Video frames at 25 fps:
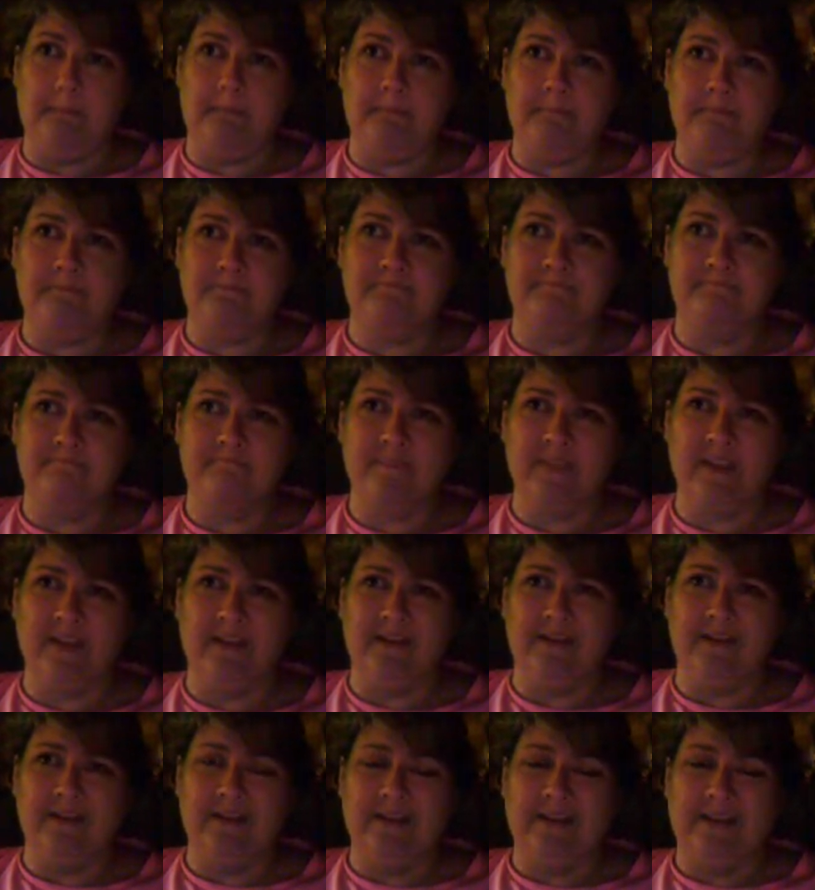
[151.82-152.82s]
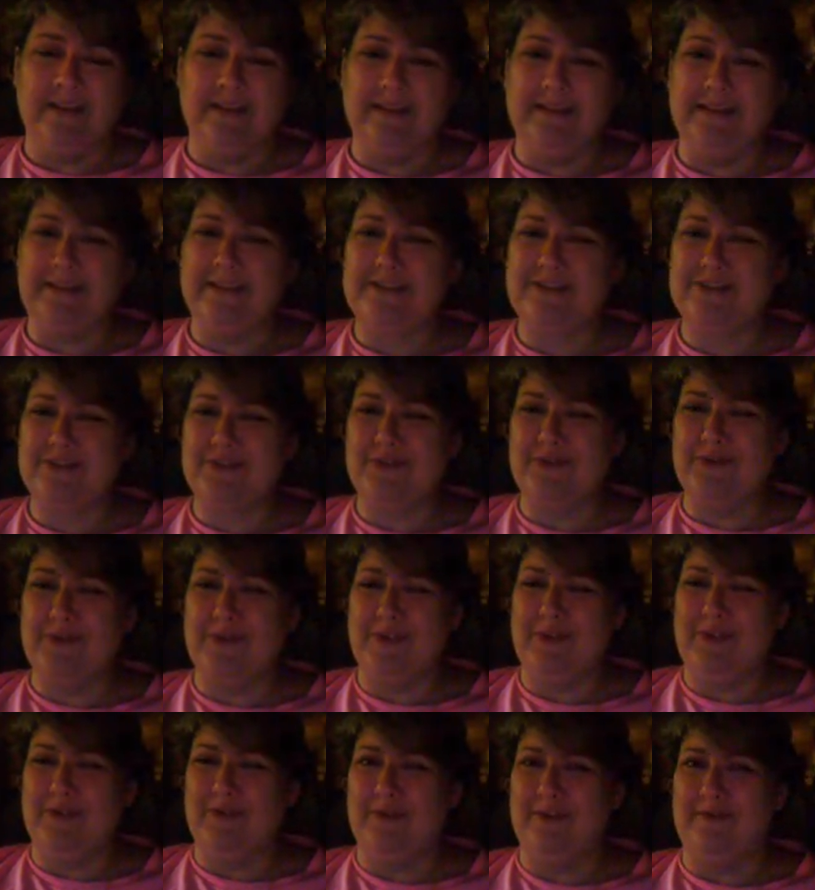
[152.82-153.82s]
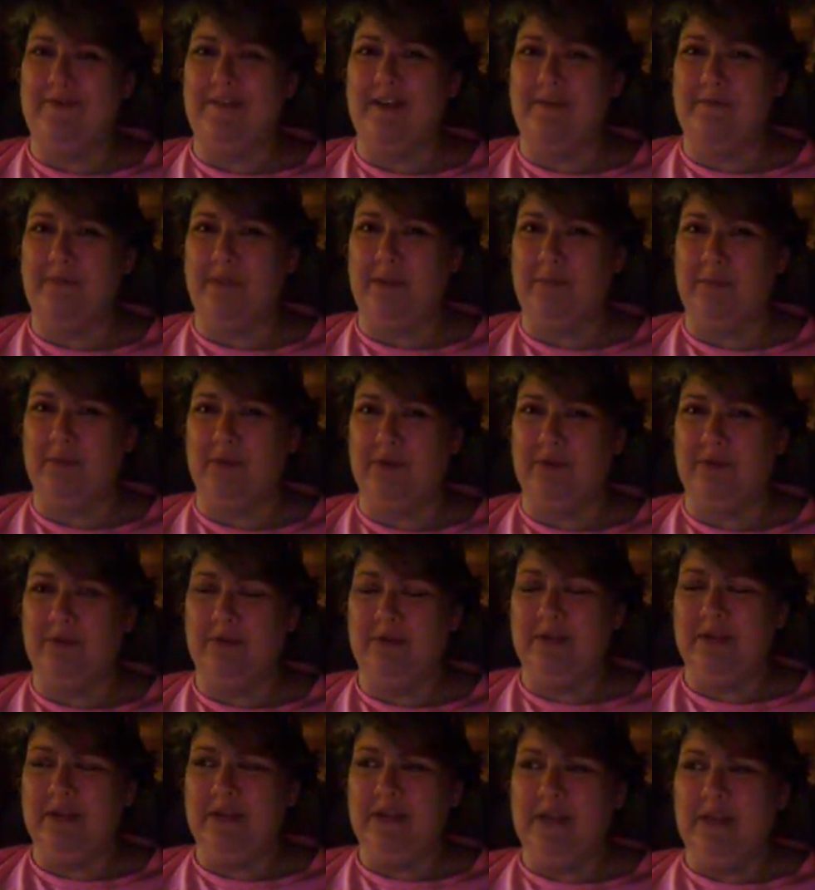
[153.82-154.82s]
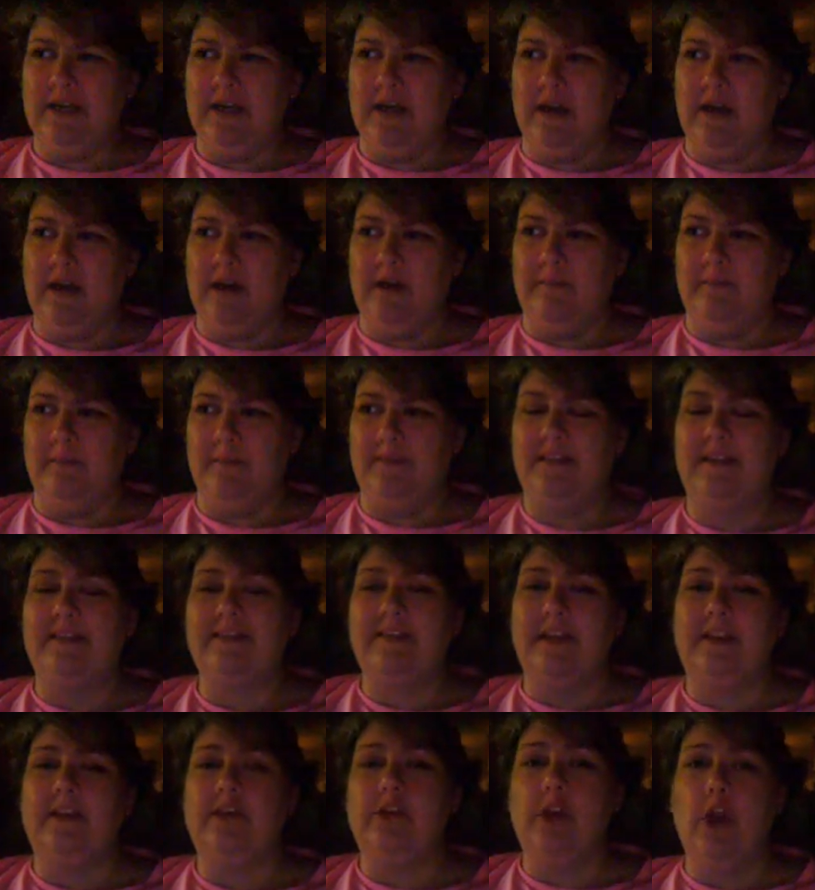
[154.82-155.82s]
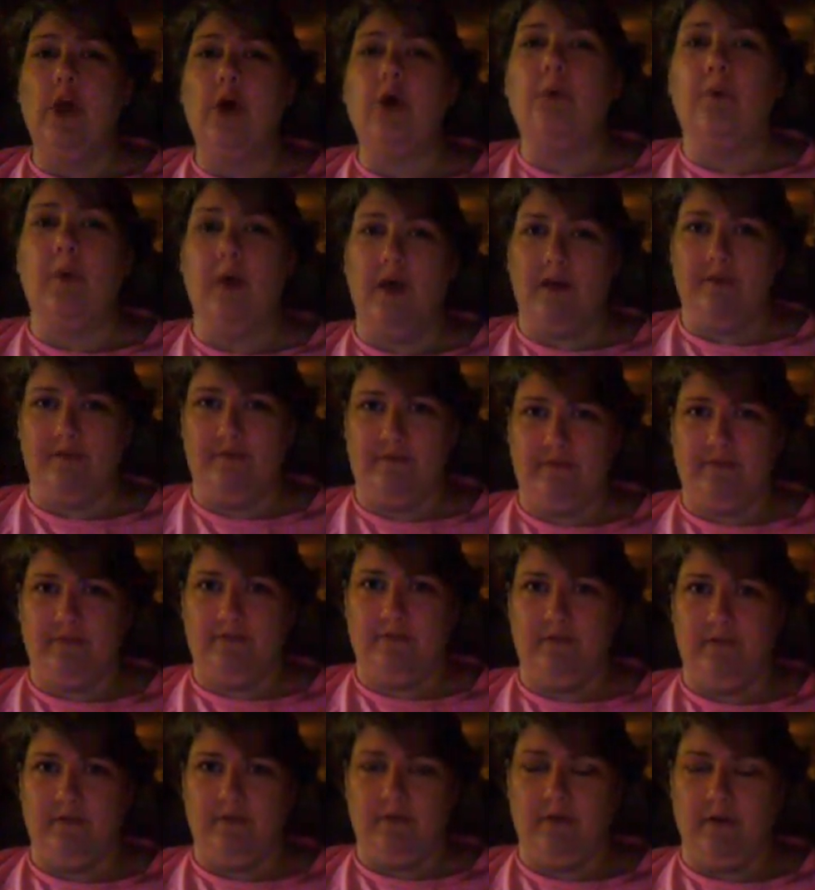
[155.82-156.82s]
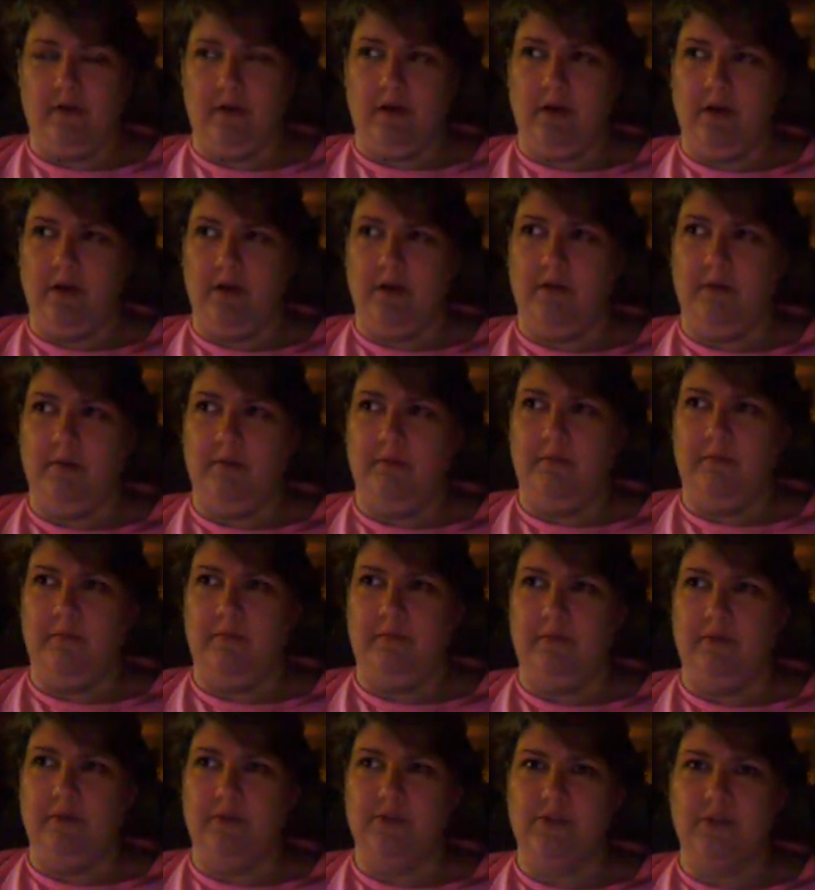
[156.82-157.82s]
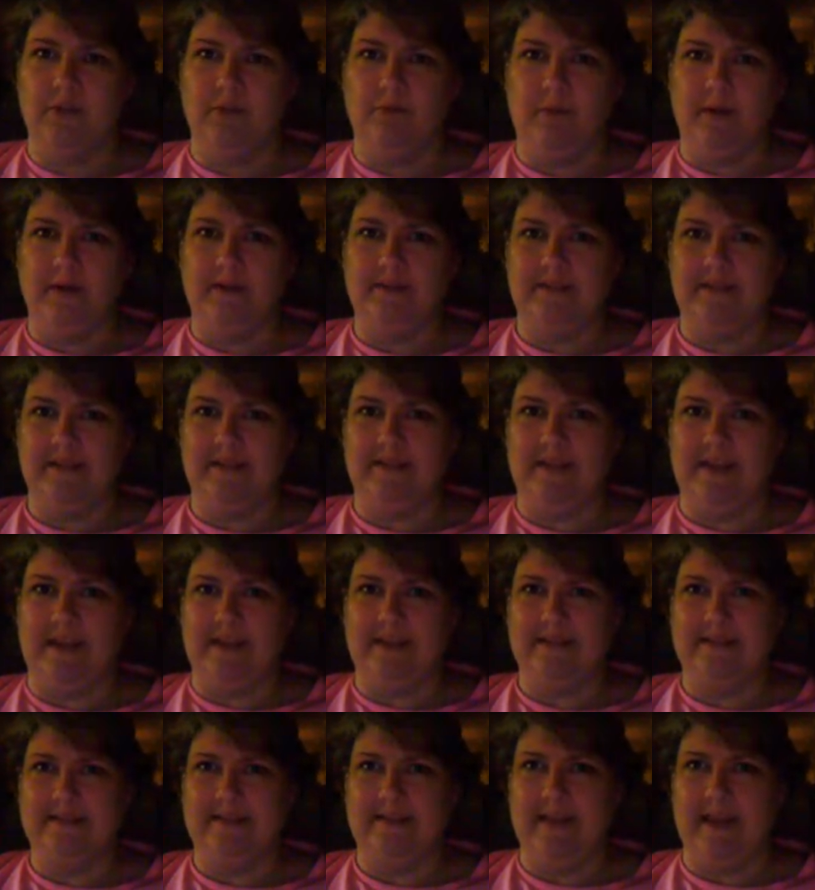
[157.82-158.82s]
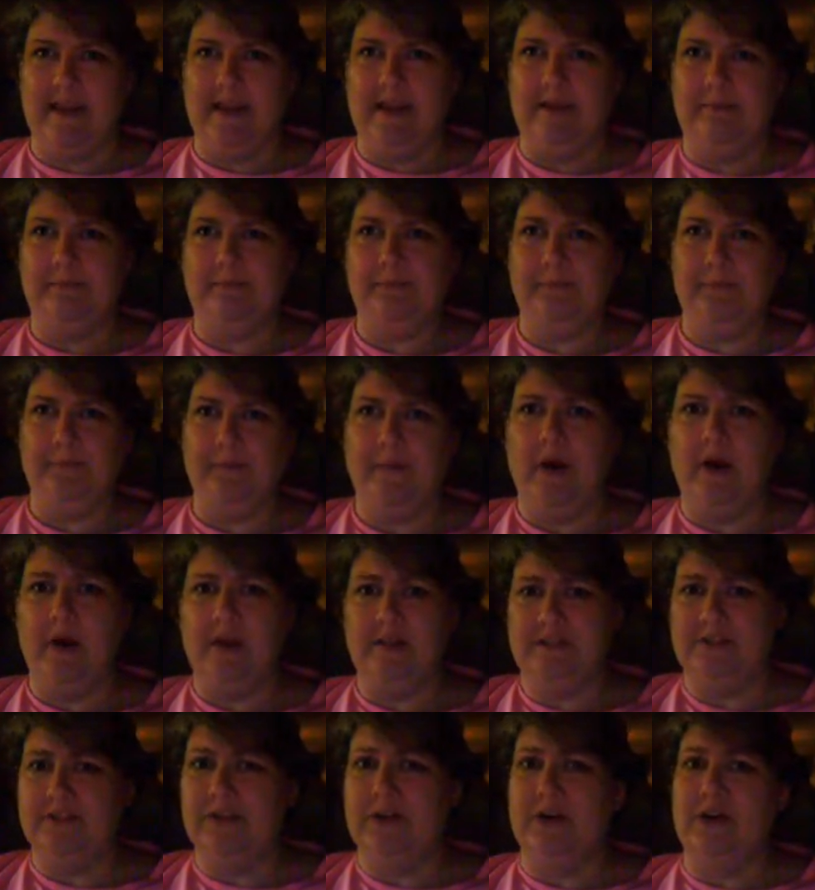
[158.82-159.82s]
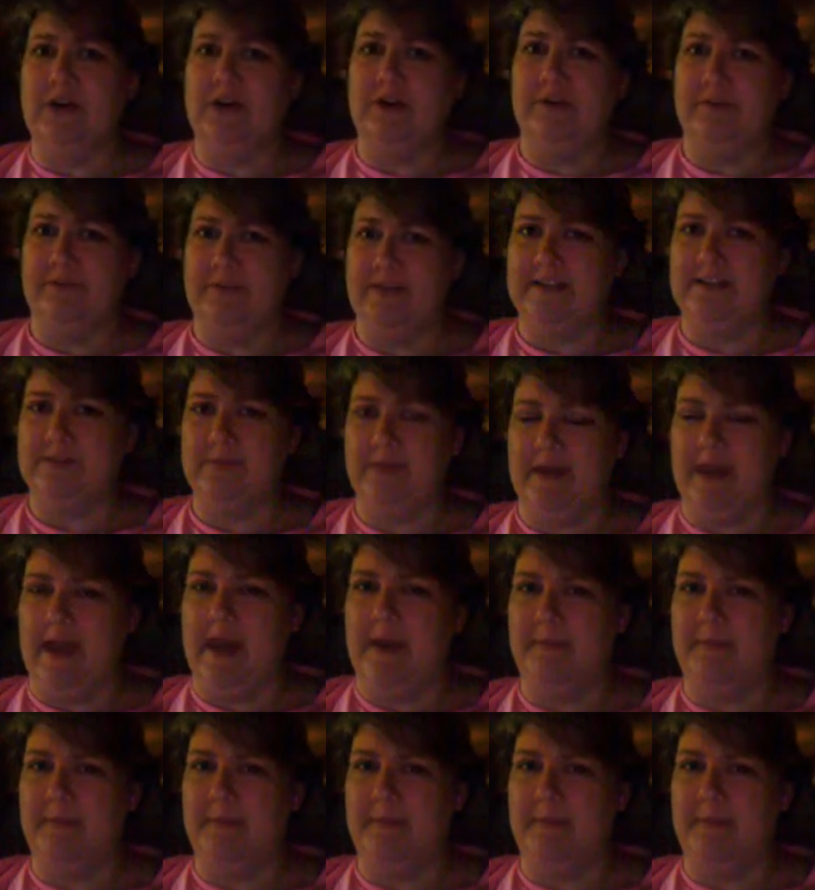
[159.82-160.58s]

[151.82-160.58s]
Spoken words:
so her theory was to get rid of disease, you had to starve it out of people. And they estimate that she killed at